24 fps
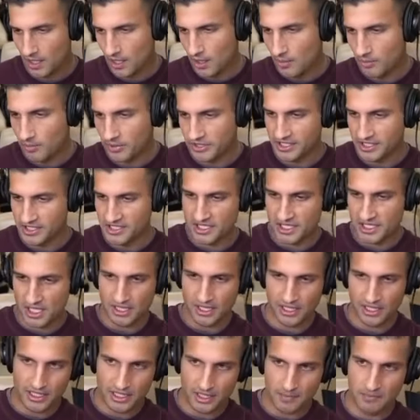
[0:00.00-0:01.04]
But then
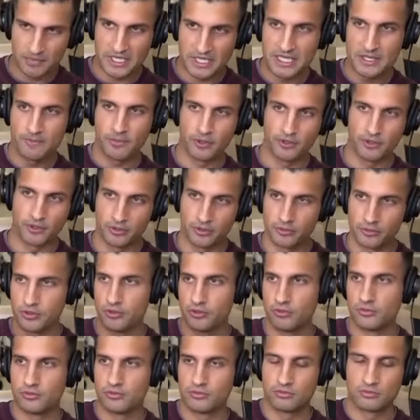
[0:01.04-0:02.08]
suddenly the people who
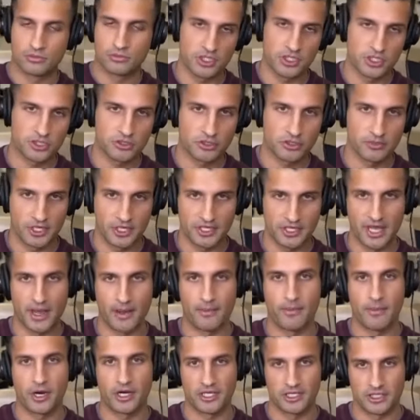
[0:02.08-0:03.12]
you distributed that
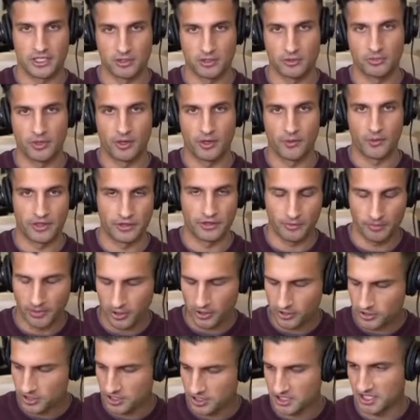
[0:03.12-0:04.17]
money to, but with your
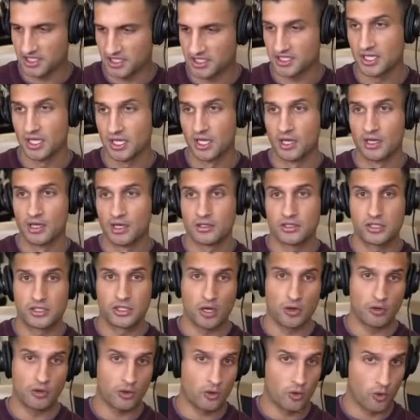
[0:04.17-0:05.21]
purchases,
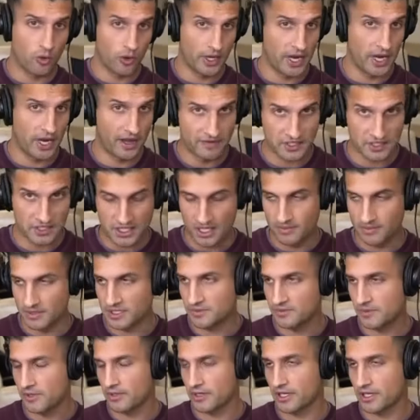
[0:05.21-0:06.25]
don't quite have the same
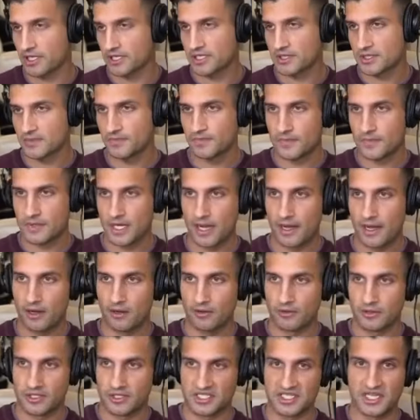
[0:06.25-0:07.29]
experience
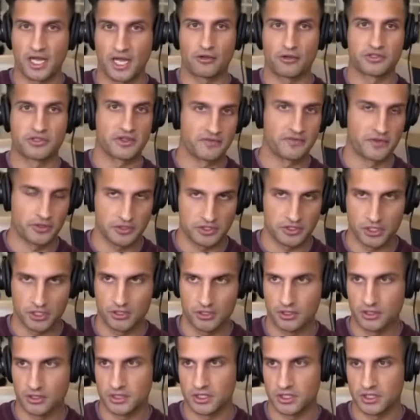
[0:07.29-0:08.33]
now, the sellers of those
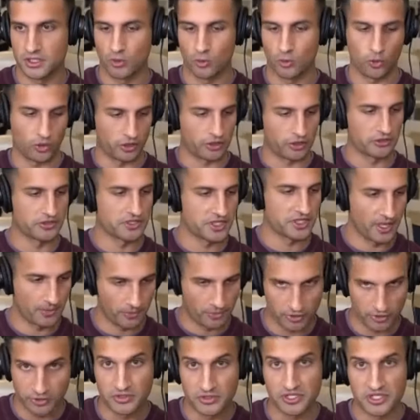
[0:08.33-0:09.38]
goods, the workers that
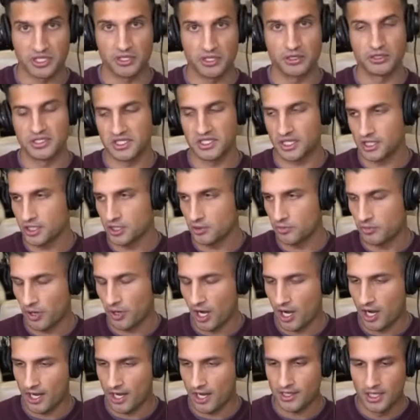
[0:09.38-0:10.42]
produce the goods that you
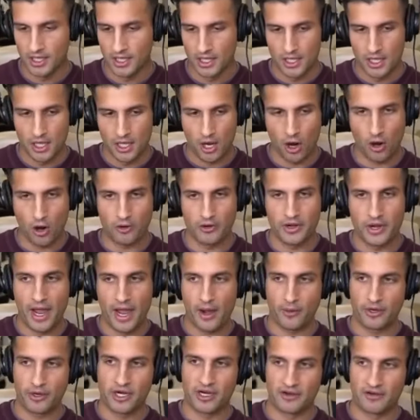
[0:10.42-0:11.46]
bought, are
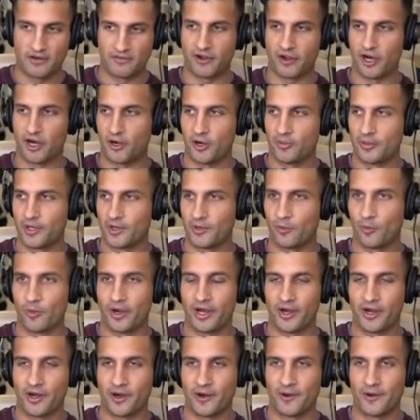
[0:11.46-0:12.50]
now in an environment
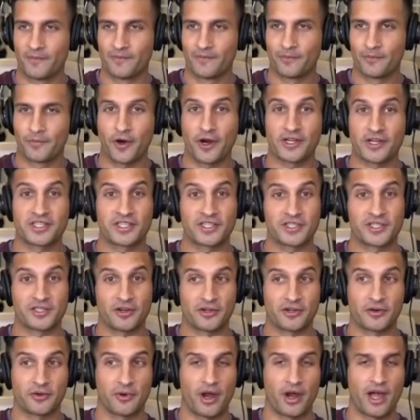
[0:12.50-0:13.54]
where prices
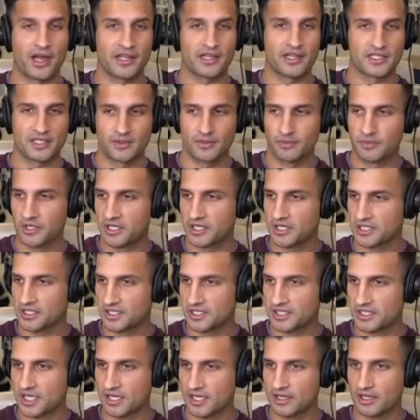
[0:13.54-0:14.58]
start to rise because
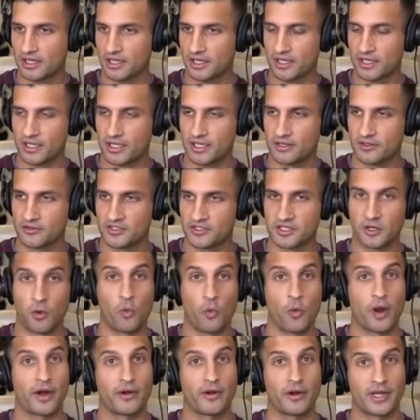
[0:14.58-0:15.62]
suddenly there's an
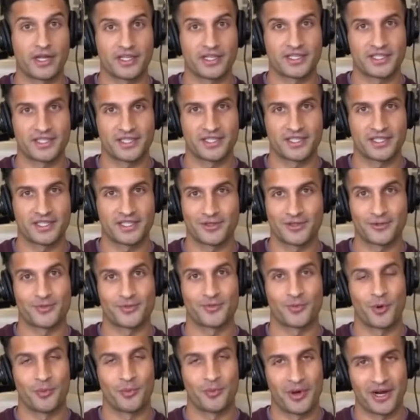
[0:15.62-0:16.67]
awareness that there's
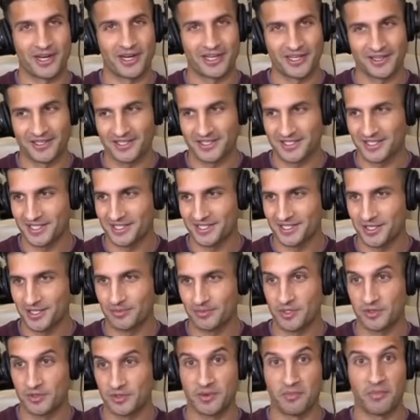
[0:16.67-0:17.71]
more money in the system.
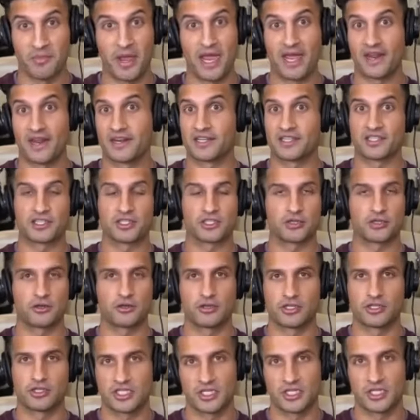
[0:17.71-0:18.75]
So demand has
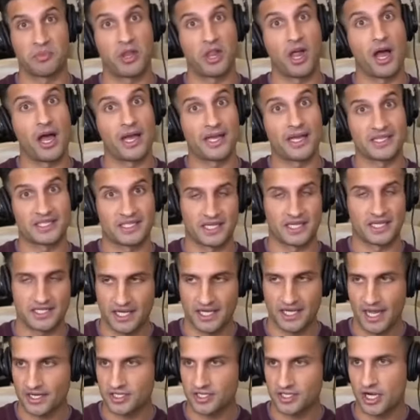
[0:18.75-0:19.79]
surged, supply has yet to
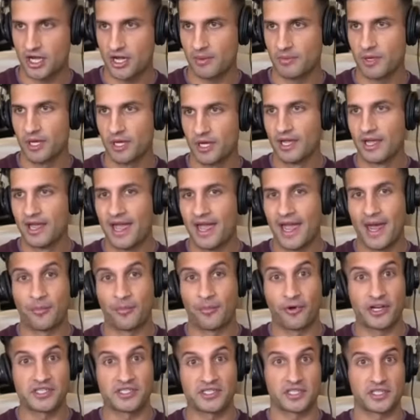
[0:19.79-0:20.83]
catch up, and
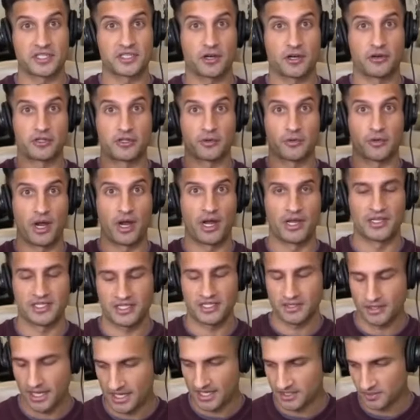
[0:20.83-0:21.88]
prices start to
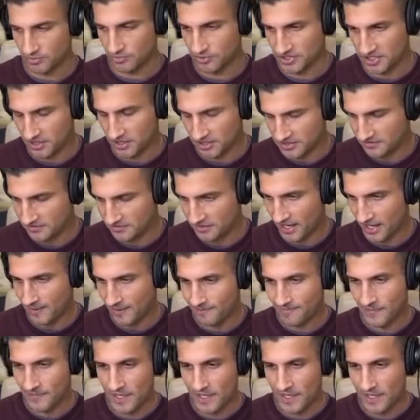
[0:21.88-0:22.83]
rise as a result of that.